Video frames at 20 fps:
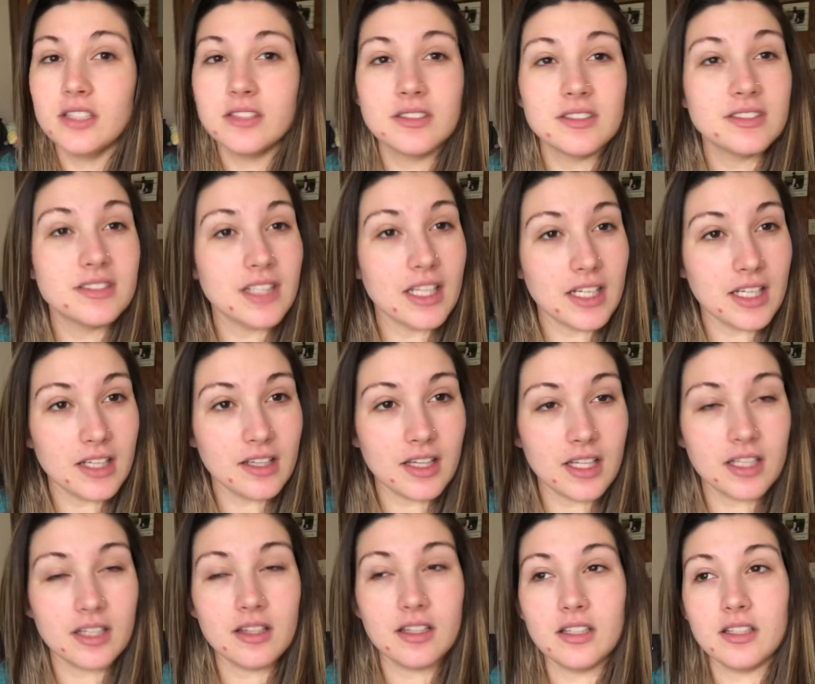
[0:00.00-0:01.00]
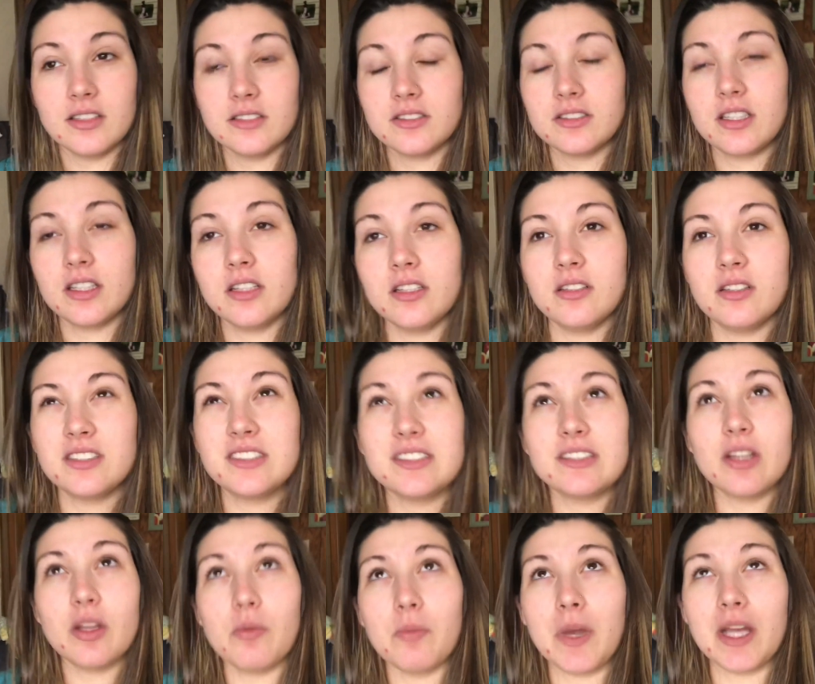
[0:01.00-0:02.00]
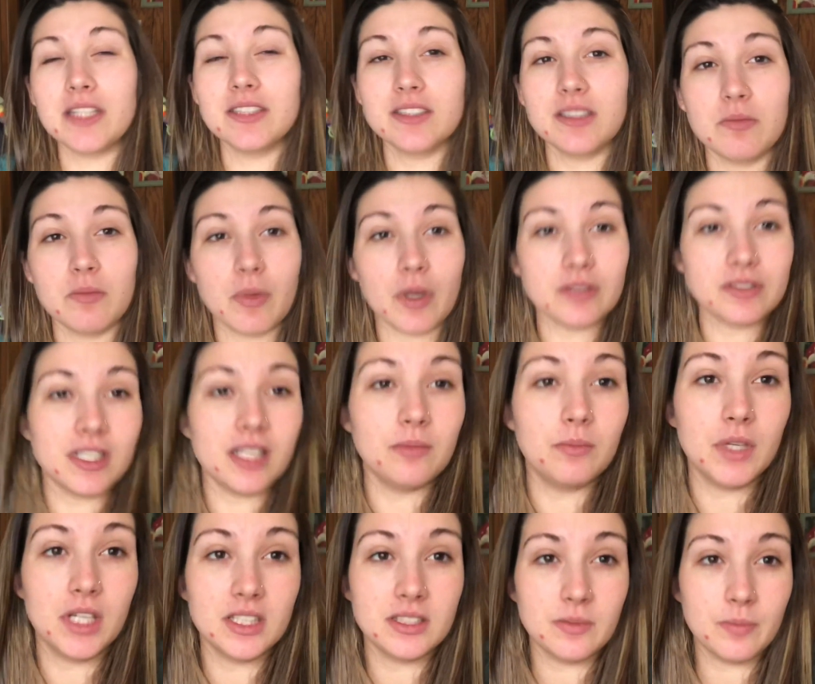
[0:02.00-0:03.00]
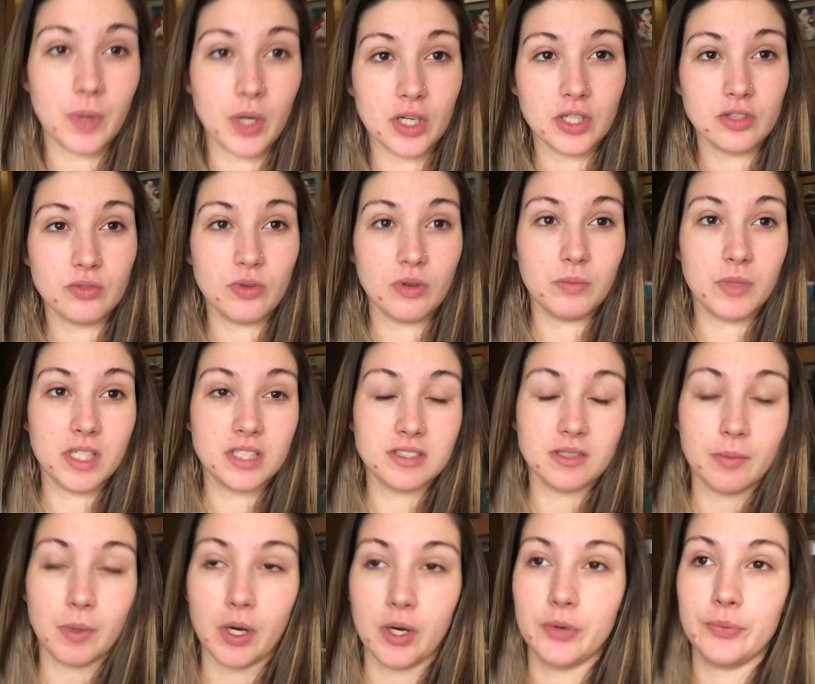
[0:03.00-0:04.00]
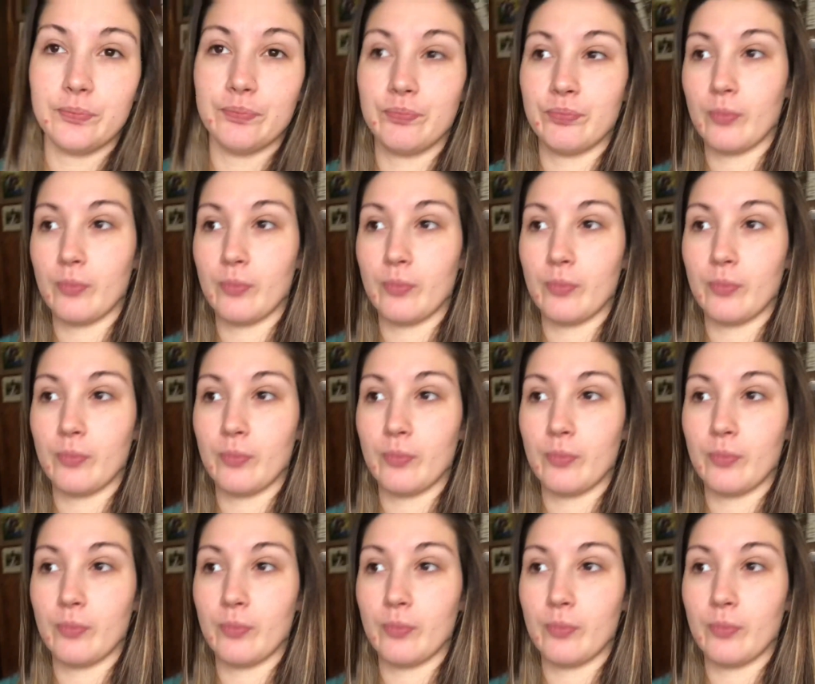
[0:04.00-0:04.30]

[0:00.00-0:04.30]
steady like this. Still, mine seemed about 10 minutes apart, 12 minutes apart.